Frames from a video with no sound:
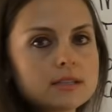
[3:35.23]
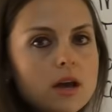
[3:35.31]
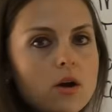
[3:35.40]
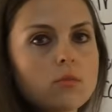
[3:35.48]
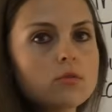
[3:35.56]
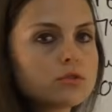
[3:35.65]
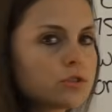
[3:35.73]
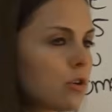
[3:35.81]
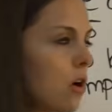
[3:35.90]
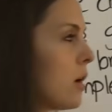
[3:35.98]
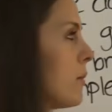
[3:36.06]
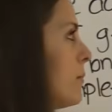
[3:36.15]
So we'll
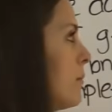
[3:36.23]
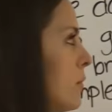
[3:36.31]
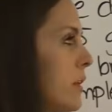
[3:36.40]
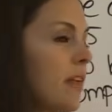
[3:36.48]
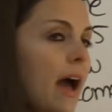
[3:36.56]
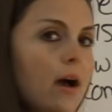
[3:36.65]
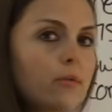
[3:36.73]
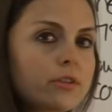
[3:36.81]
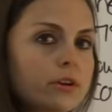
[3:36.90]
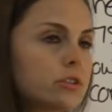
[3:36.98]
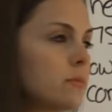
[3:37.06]
start with that with our